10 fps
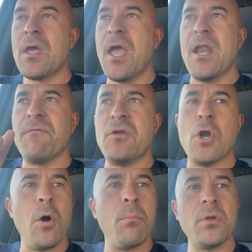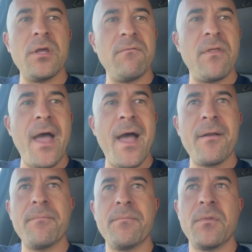And if you don't believe that,
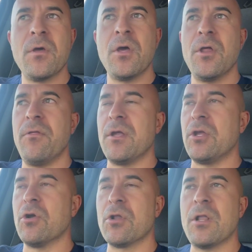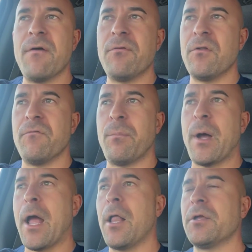then your level of
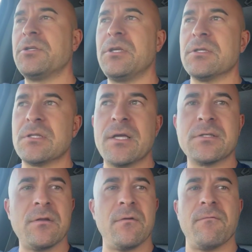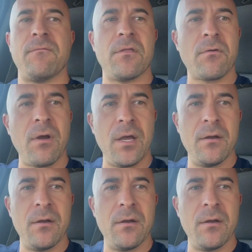biology is less than in 5th grade.